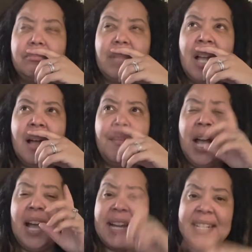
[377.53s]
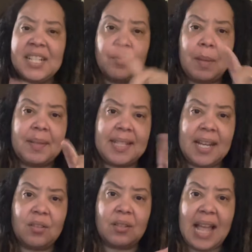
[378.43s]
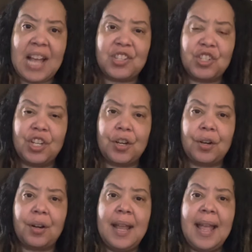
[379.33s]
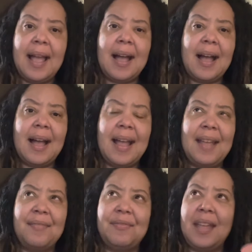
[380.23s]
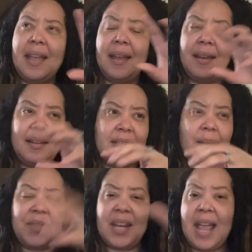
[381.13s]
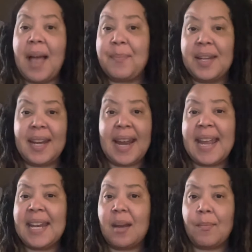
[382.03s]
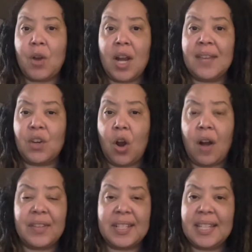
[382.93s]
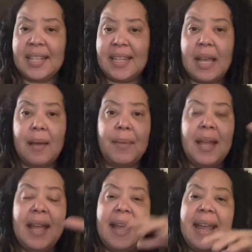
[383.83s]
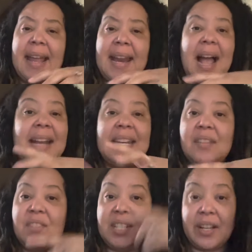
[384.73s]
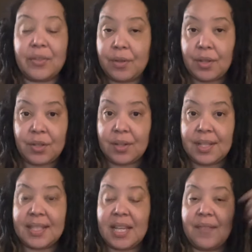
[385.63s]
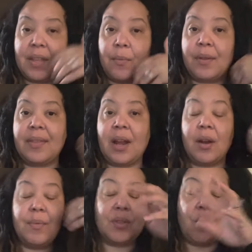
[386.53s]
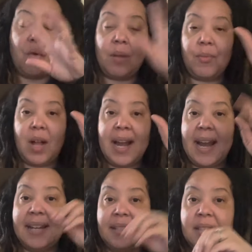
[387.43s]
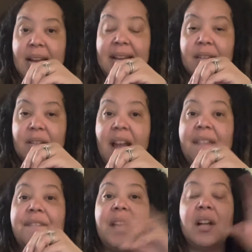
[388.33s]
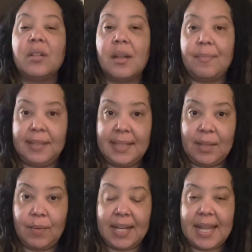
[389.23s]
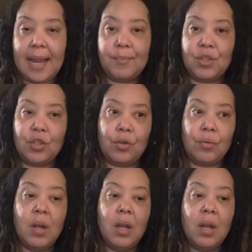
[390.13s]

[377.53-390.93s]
I did sweet potatoes last year, and then something happened and I ended up not even harvesting them, and I didn't even dig through the dirt to see if they were there. It was horrible. I failed completely when it came to